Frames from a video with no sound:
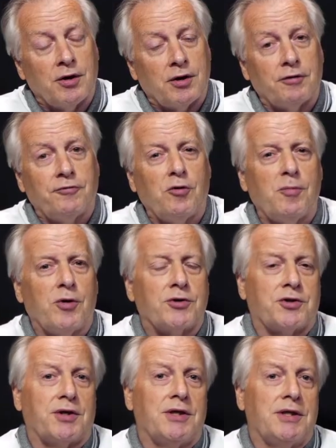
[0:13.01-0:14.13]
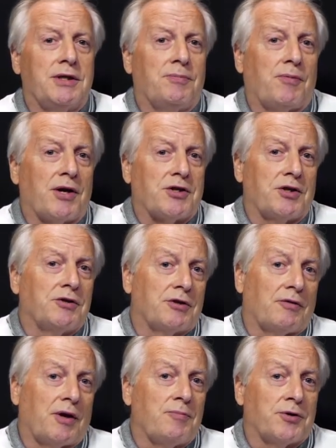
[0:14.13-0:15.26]
Now foremost, the president of
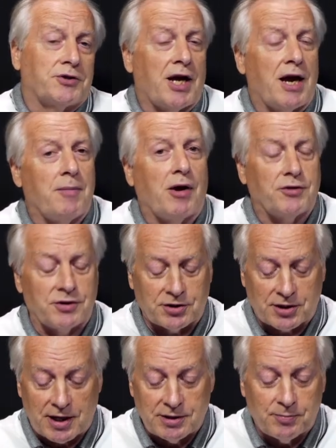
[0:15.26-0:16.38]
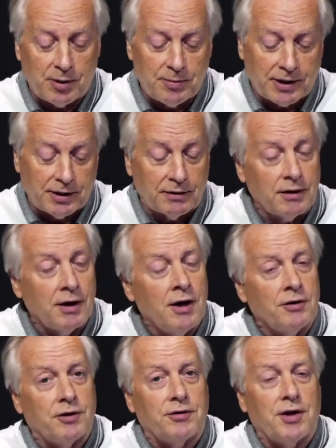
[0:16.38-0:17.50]
Olympus came out and stated publicly
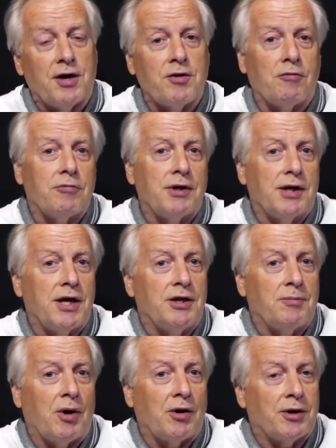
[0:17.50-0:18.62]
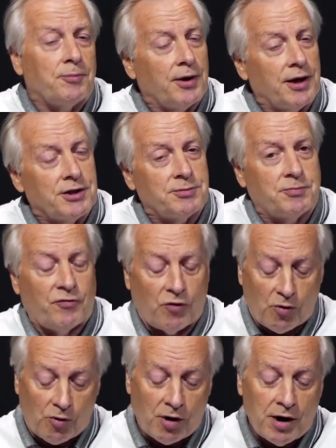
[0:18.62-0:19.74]
that they're not really in the marketplace
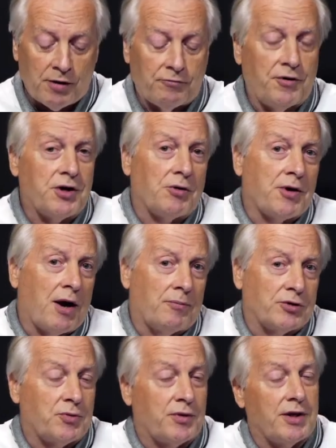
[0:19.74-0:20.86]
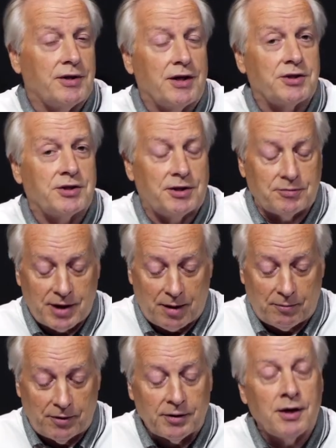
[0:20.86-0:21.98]
for video cameras within their still
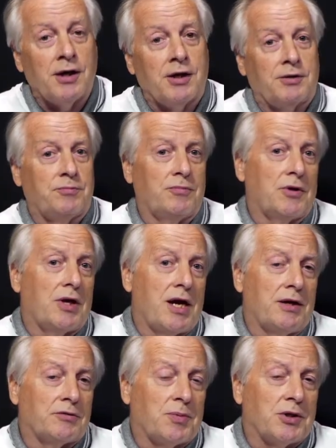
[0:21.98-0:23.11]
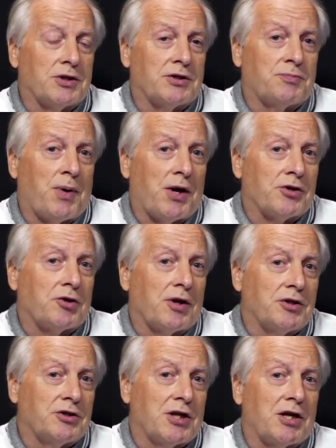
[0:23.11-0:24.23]
camera. In as much as
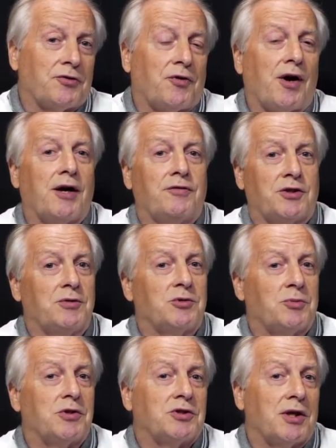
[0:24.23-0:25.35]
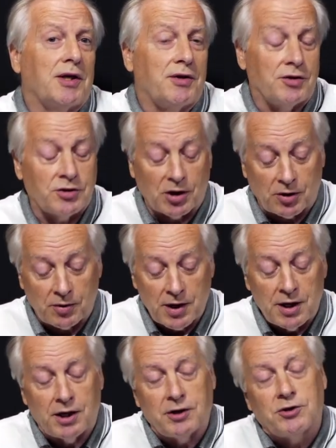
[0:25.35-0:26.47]
Panasonic GH5 seems to be stealing the show
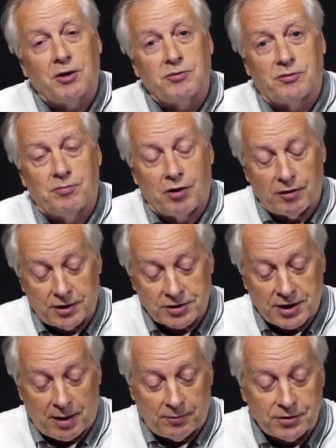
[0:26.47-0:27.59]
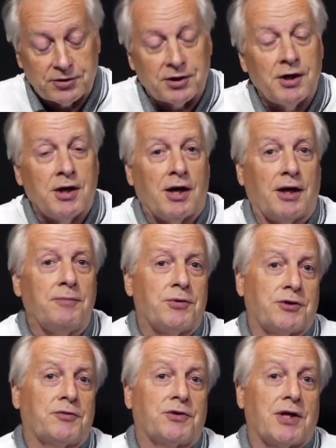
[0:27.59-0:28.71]
in terms of mirrorless cameras,
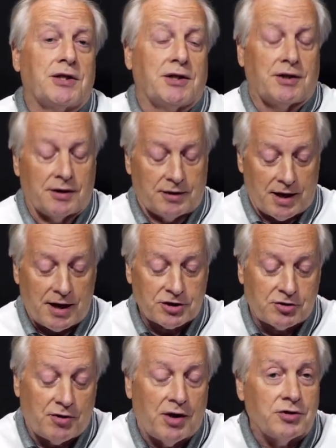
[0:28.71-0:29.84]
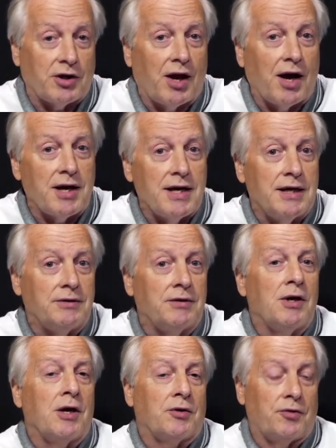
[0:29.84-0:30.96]
Olympus have stated that their strengths lie in
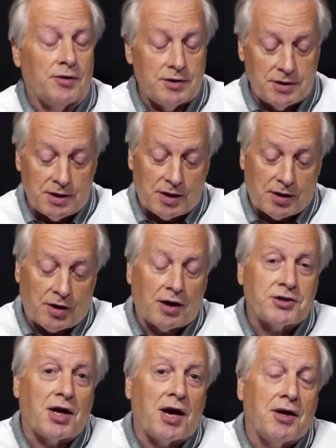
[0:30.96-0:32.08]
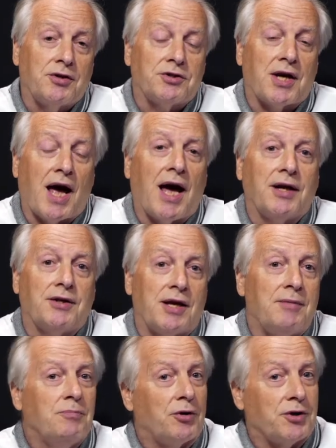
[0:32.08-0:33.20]
the color science and
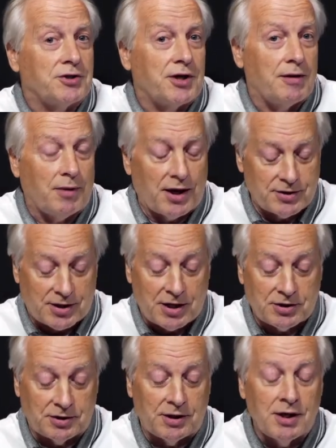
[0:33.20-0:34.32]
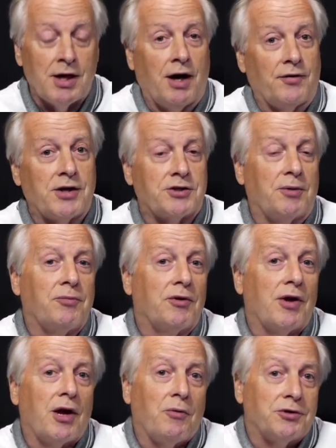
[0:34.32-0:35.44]
in-body stabilization and that's something
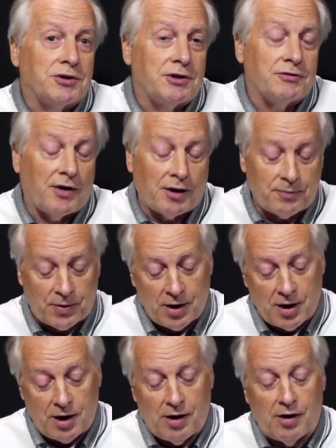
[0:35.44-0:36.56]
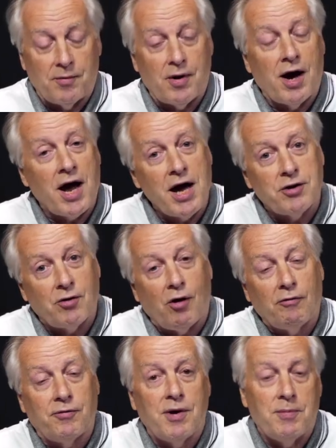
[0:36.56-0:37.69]
they want to develop uh, ahead
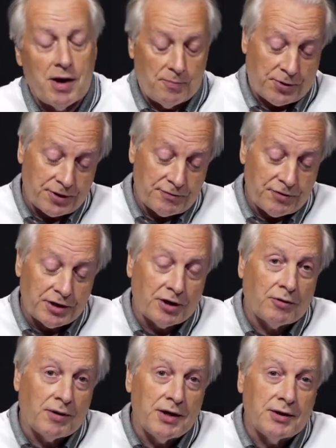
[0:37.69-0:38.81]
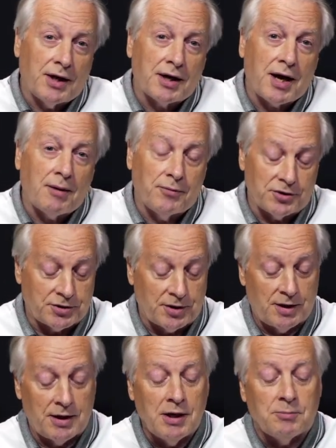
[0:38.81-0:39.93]
of uh, putting video in their cameras
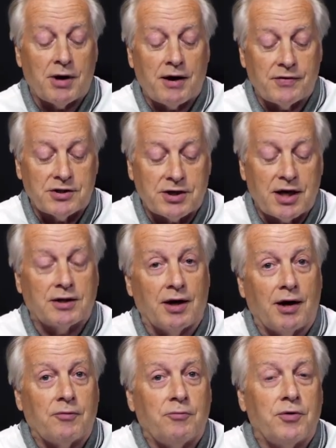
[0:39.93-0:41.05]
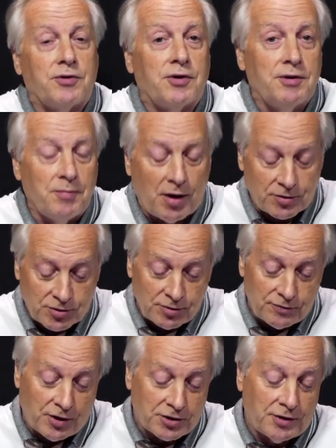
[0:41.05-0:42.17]
but having said that with the mark ii
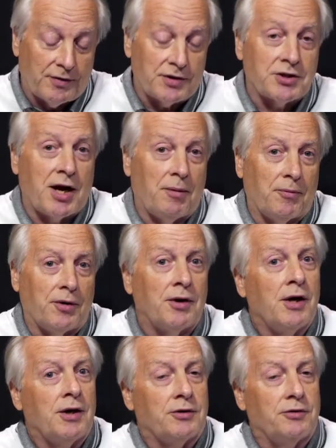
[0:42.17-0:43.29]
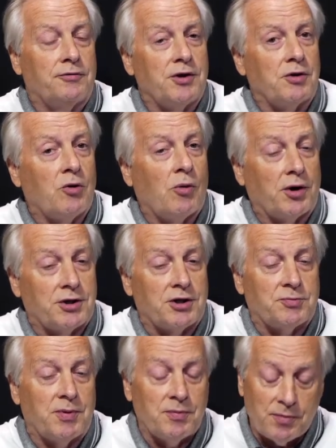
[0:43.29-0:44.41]
version of this camera the video quality has
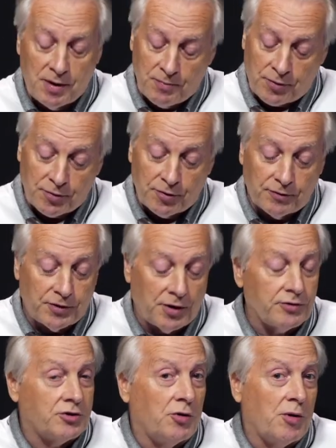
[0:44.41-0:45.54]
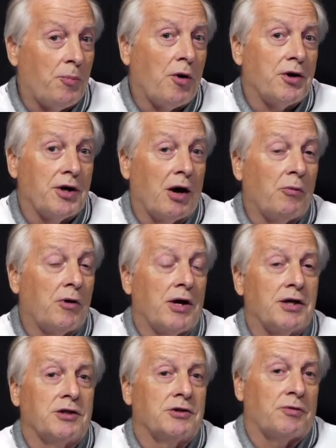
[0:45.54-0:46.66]
been improved to a point now where
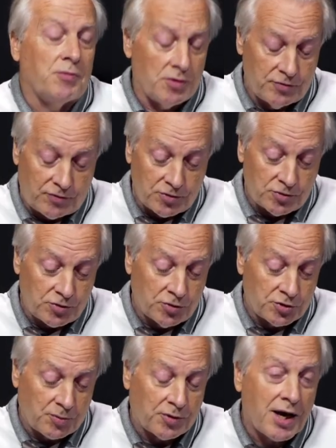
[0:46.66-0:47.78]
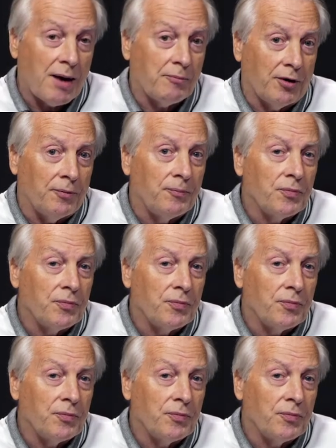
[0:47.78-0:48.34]
it is a usable camera